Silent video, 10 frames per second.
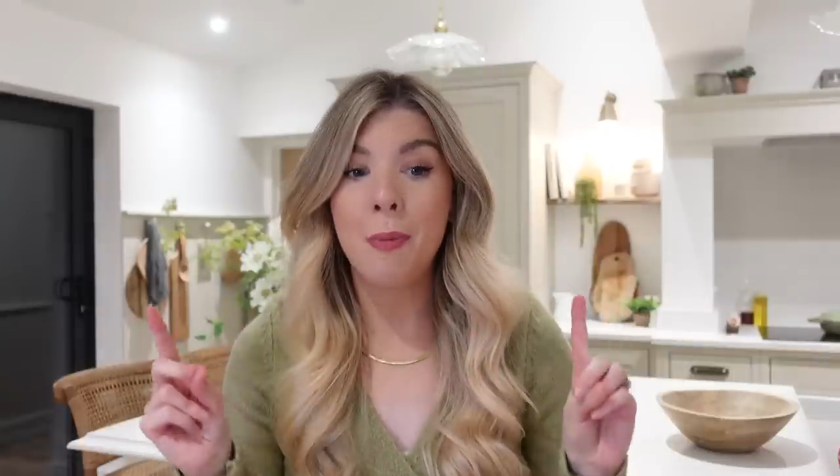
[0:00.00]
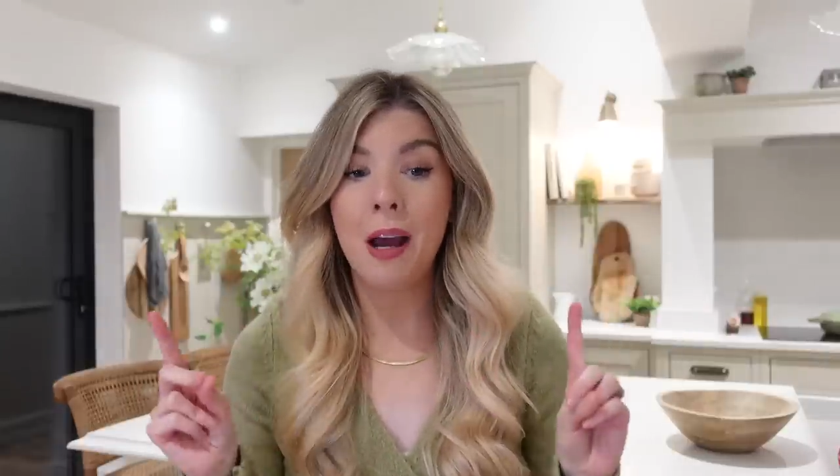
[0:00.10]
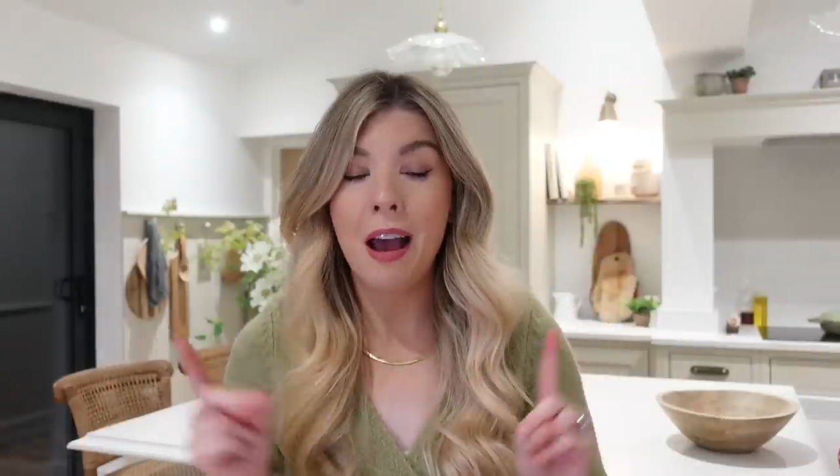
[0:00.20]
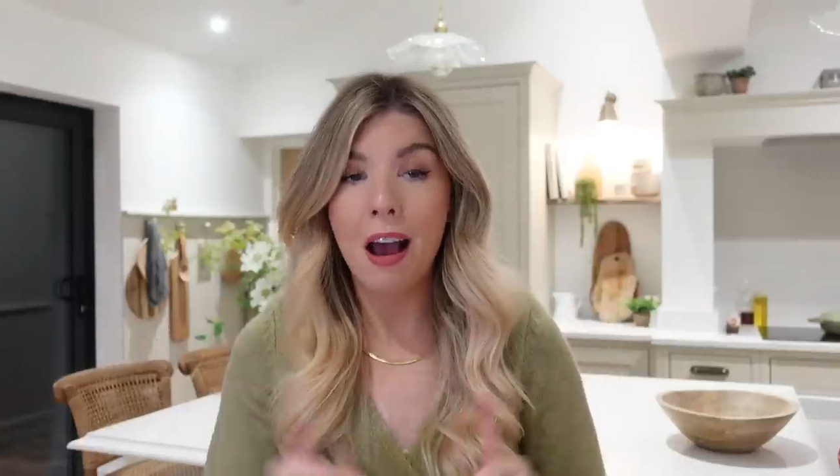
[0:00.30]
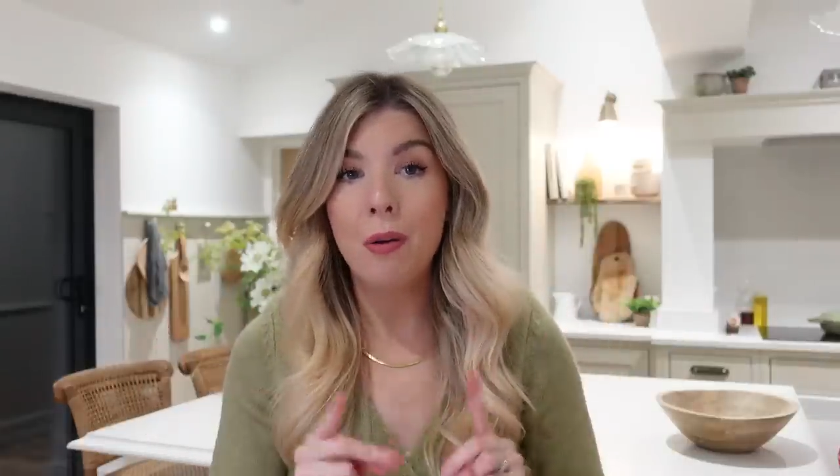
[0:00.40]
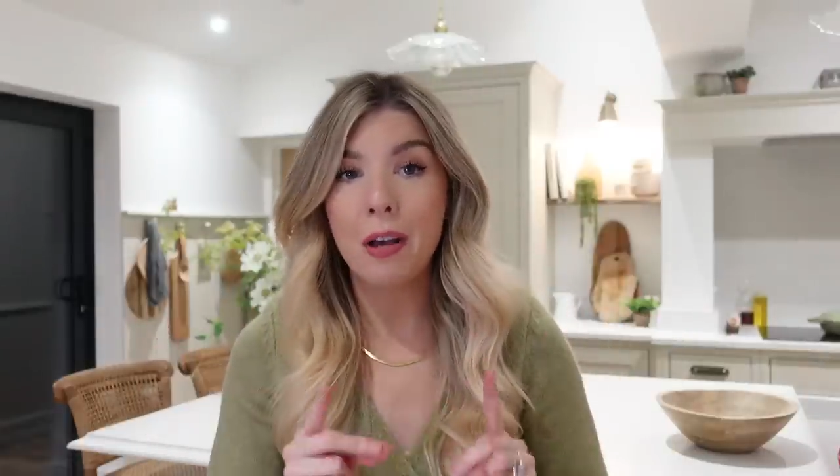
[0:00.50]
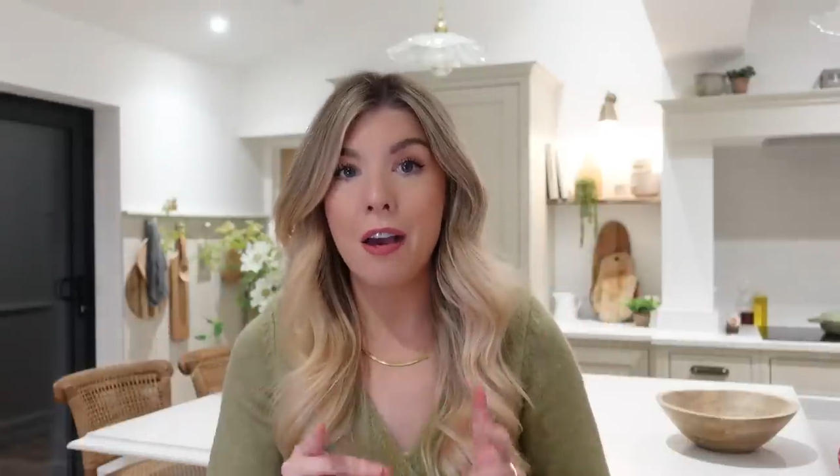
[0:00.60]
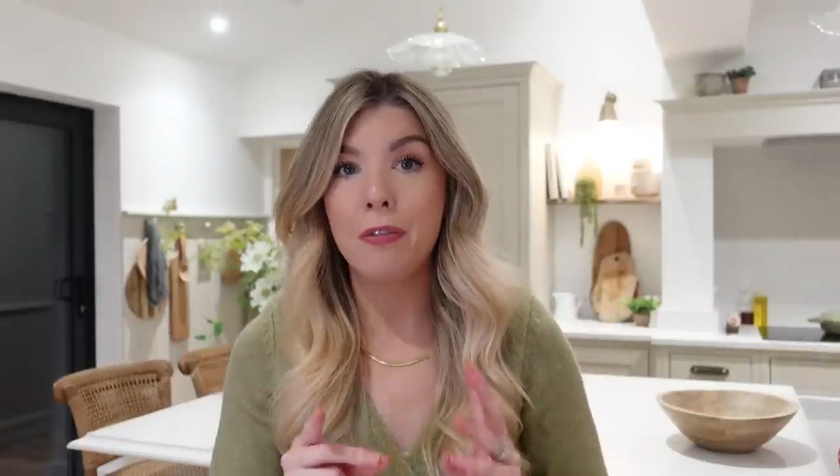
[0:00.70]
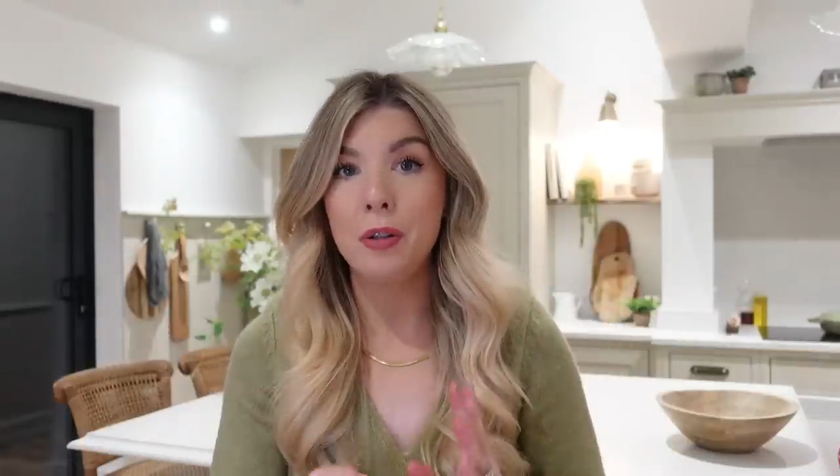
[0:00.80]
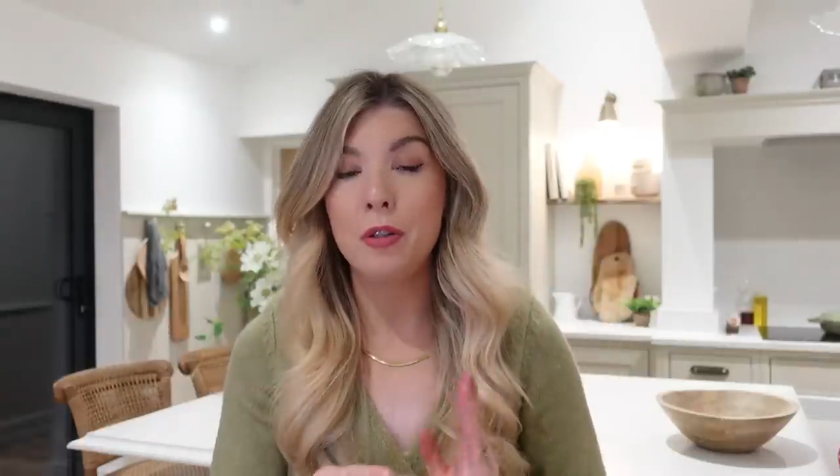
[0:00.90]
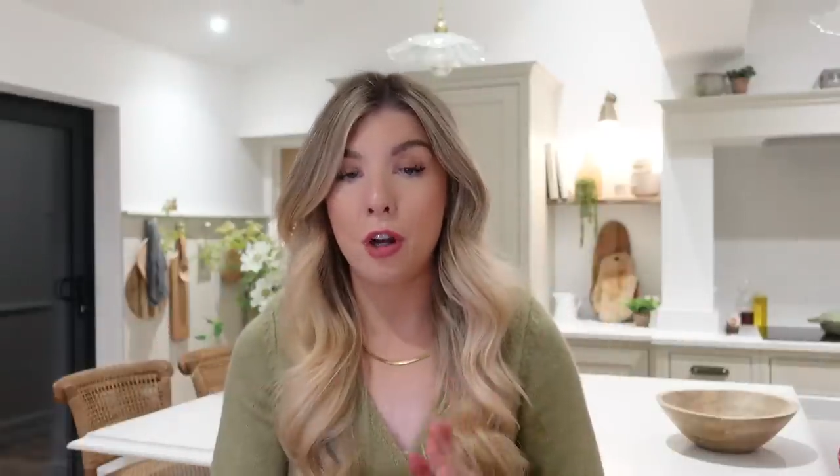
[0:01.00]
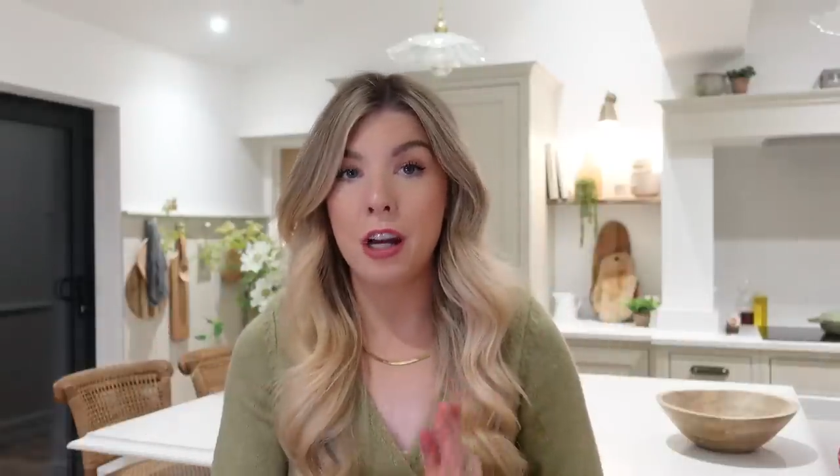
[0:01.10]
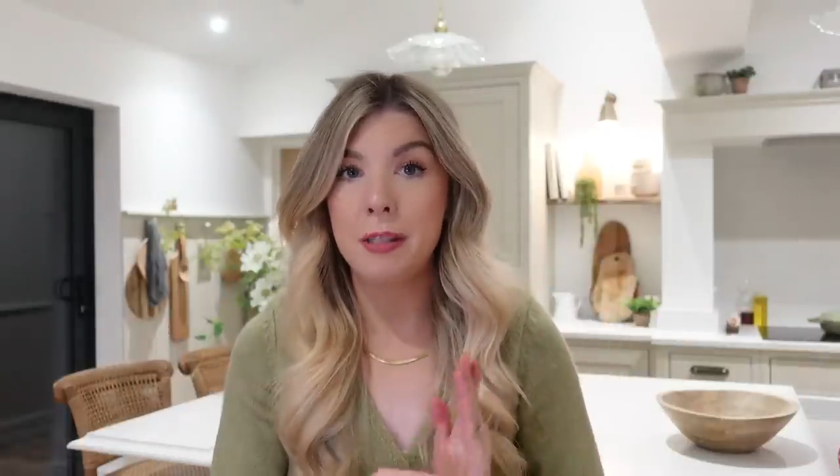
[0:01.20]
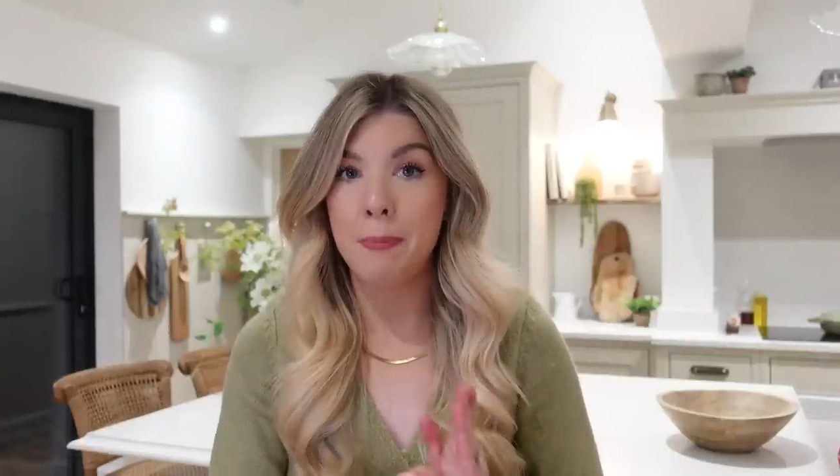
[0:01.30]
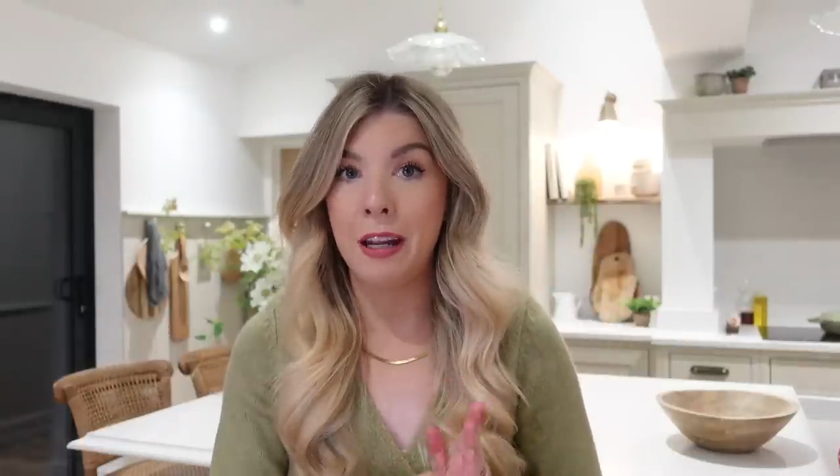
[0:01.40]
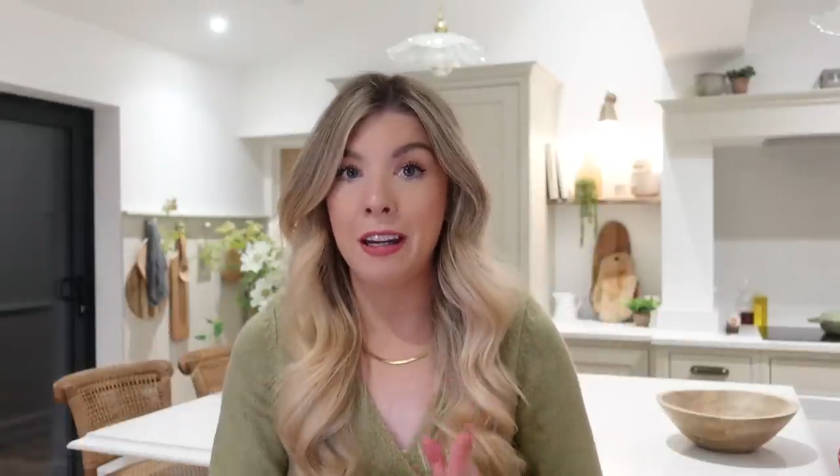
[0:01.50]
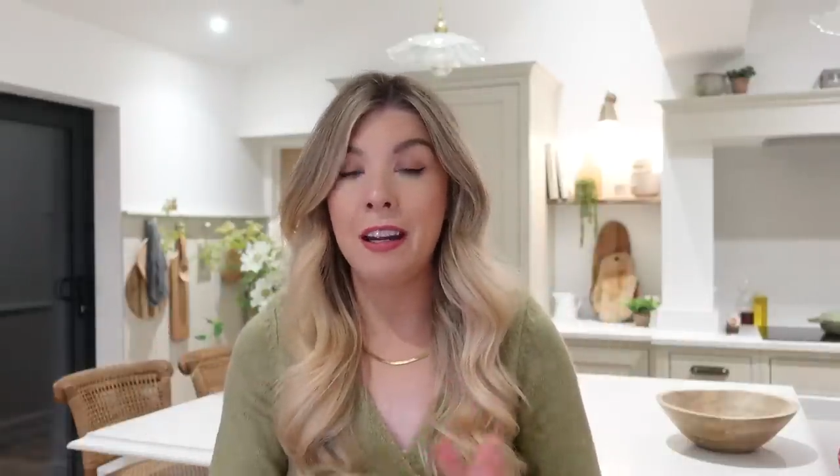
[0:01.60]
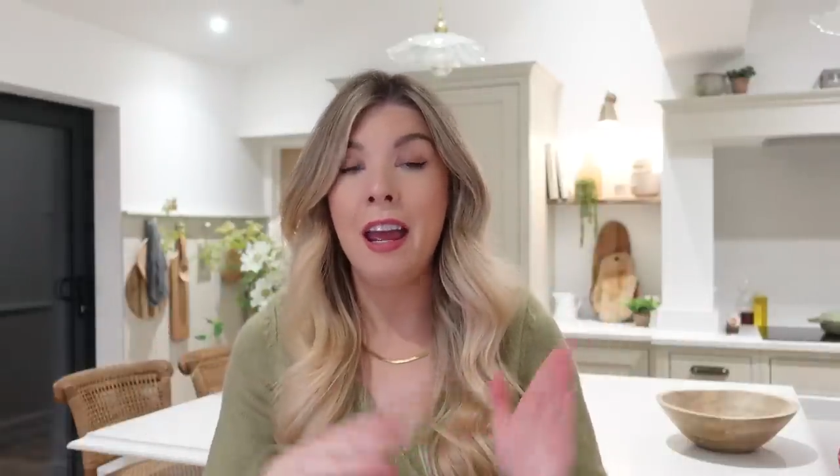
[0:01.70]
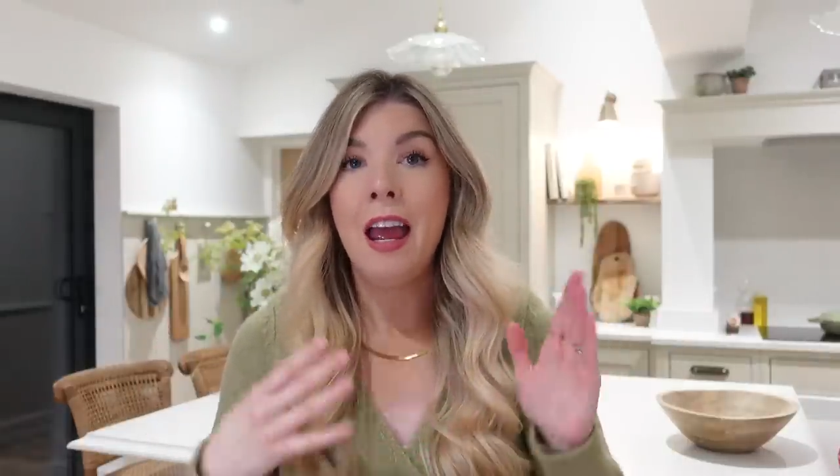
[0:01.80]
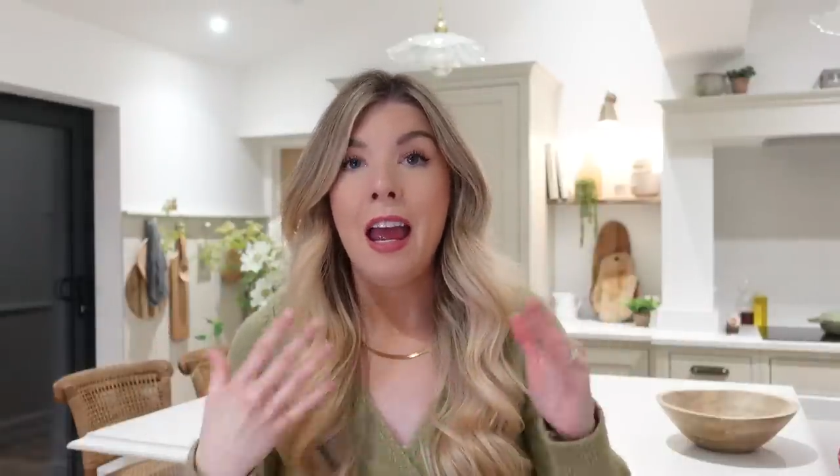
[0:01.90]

matter how careful you try to be,